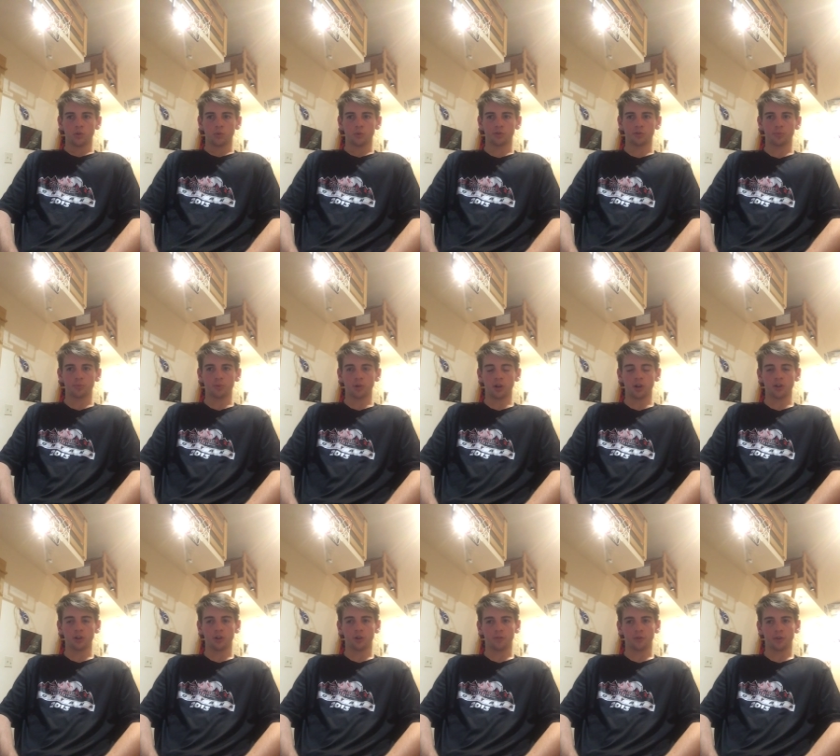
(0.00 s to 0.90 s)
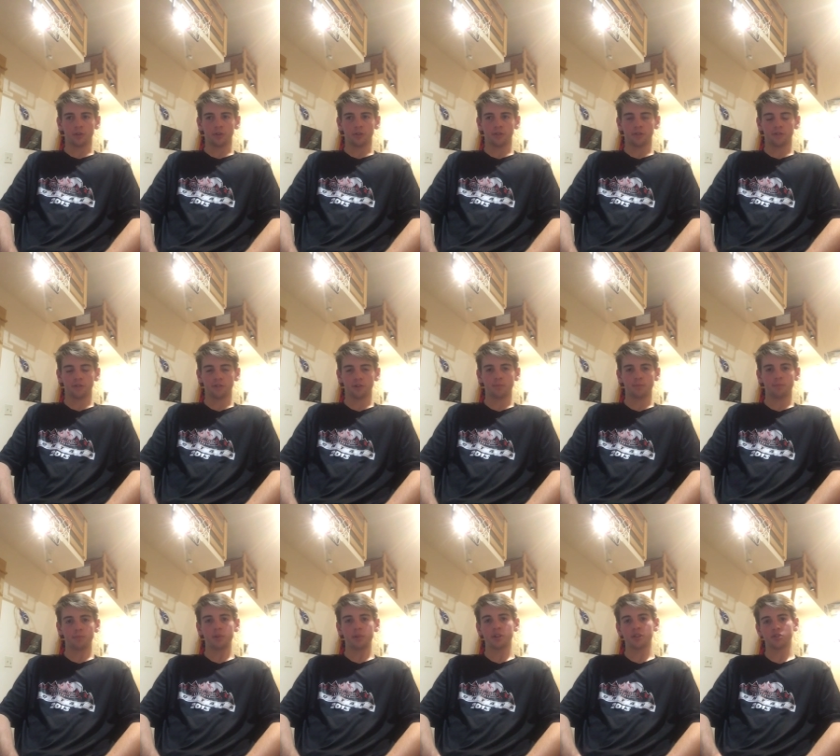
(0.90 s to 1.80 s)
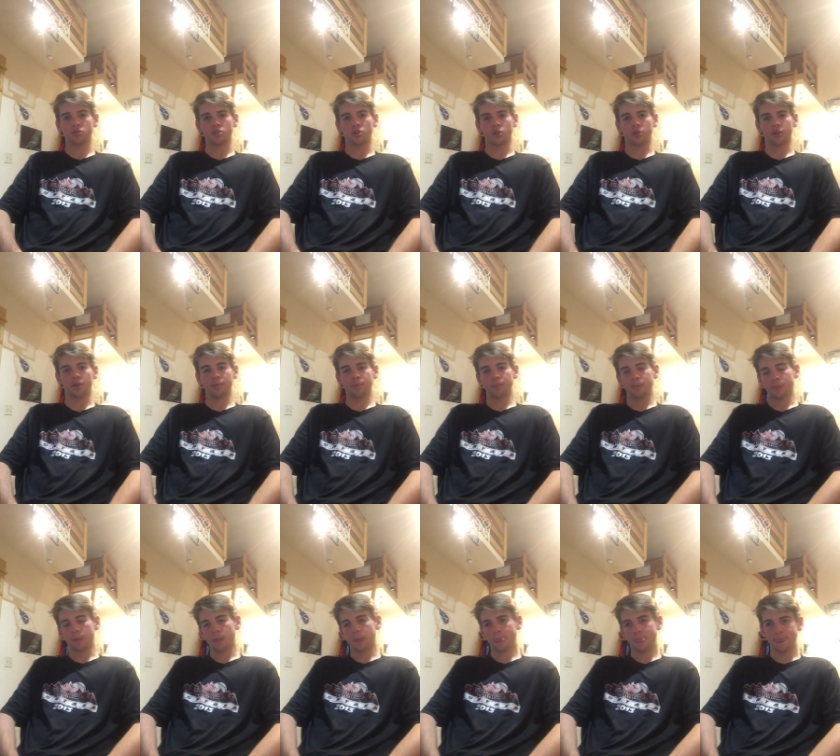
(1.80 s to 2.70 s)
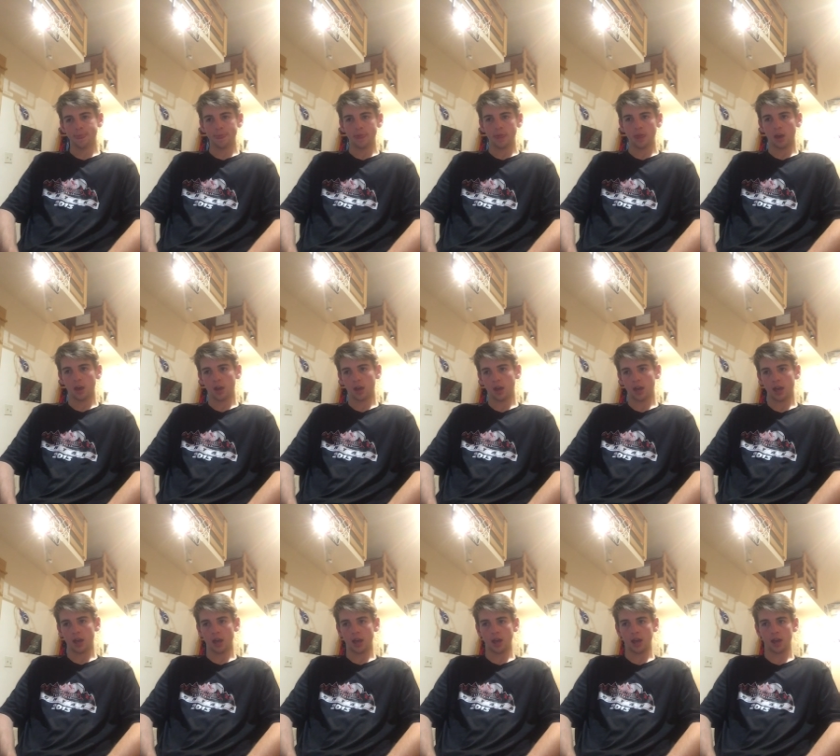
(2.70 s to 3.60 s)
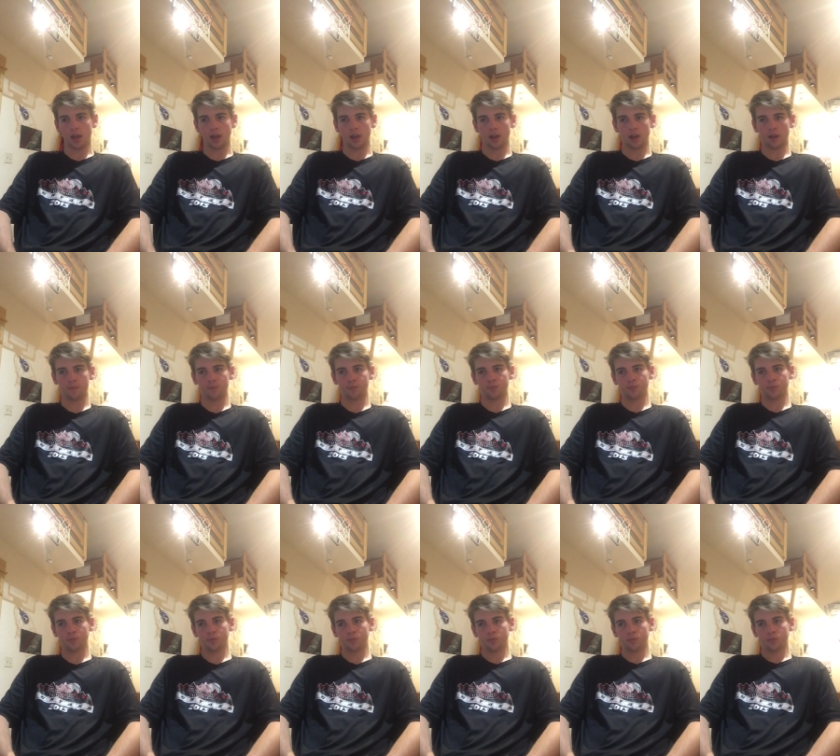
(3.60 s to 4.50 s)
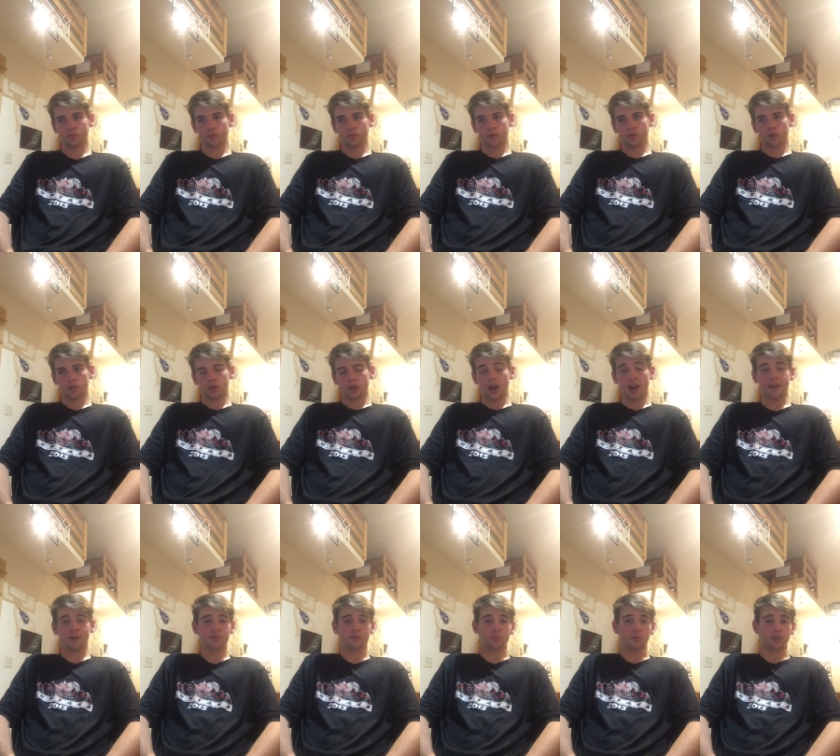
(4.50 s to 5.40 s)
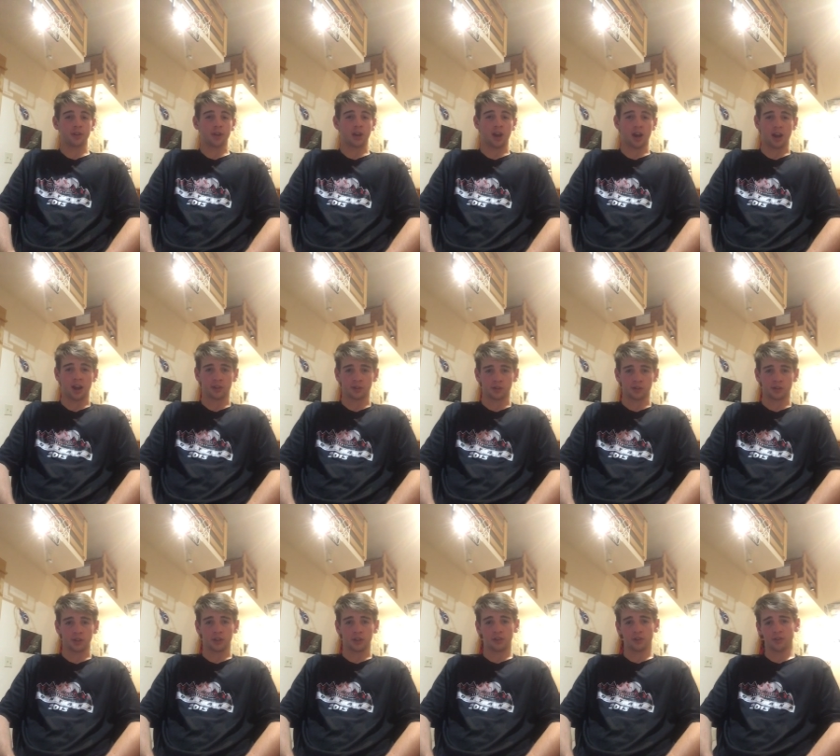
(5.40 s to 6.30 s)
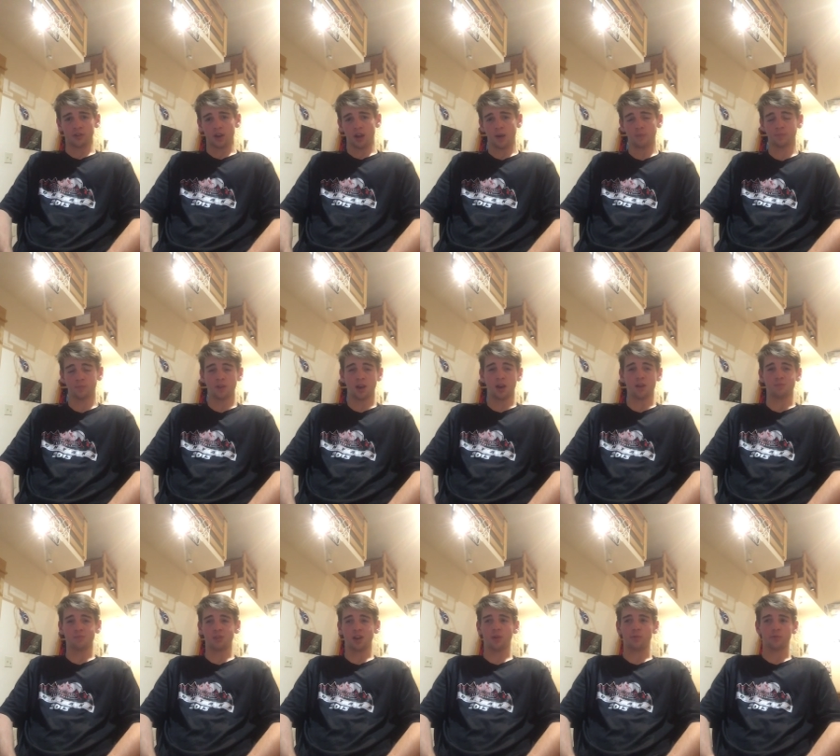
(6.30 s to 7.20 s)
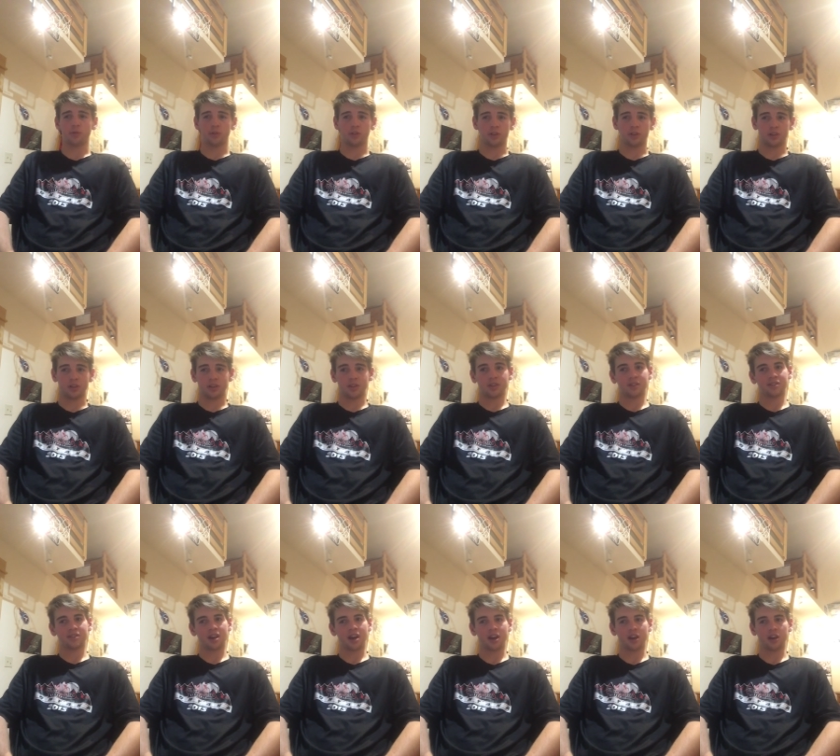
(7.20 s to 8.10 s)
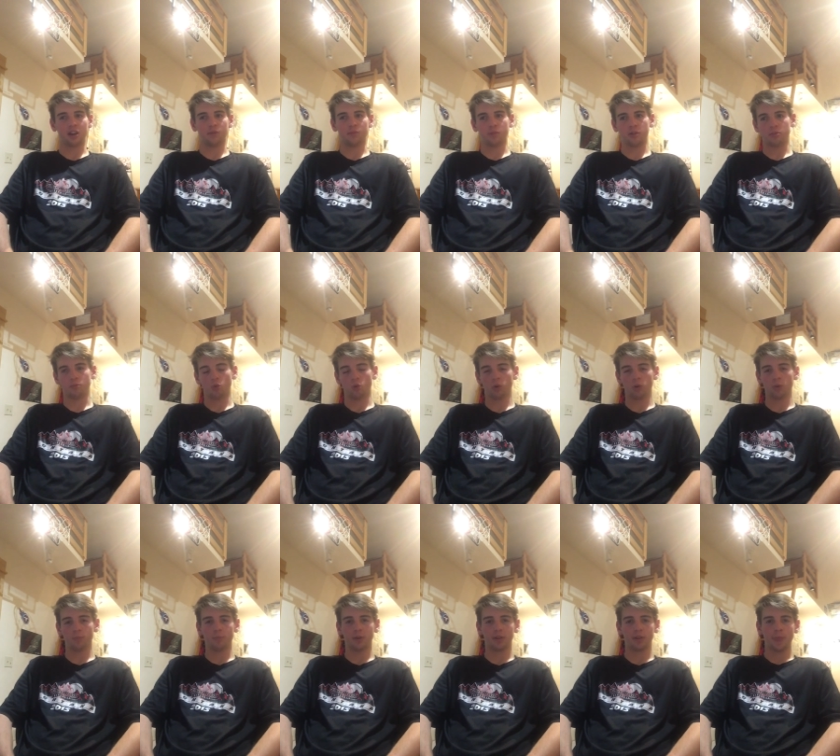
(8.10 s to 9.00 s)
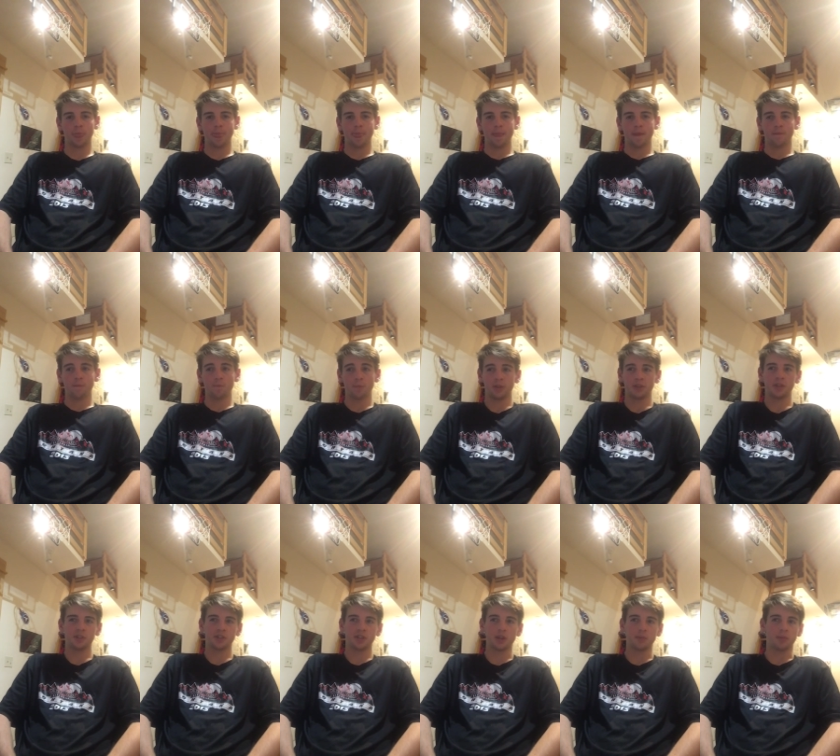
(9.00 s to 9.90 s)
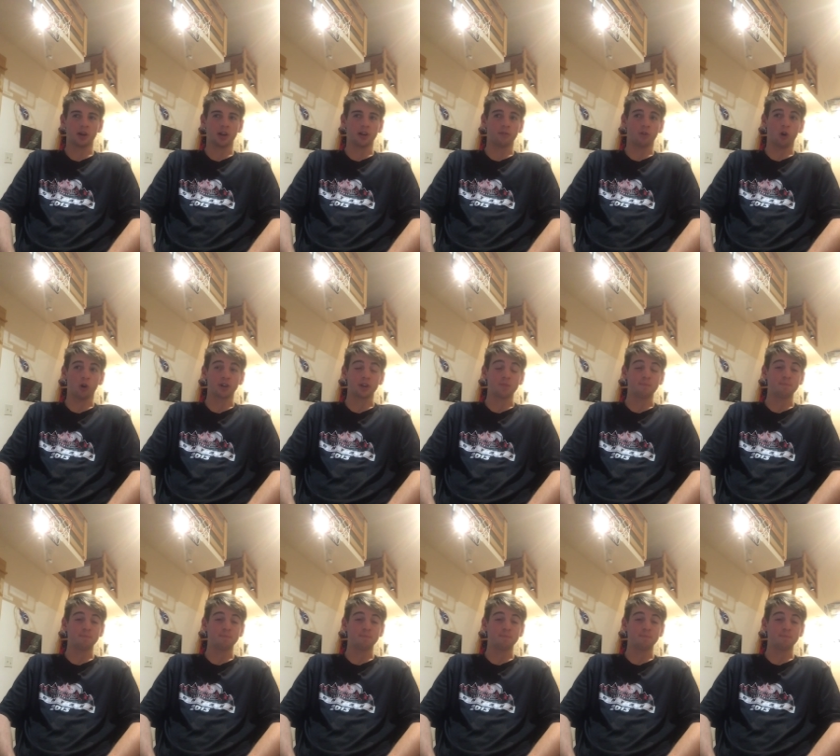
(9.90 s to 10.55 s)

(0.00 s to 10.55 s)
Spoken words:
was brought over from Minnesota, and I was really high on this kid. I'm not really as high on him anymore, but this kid might have already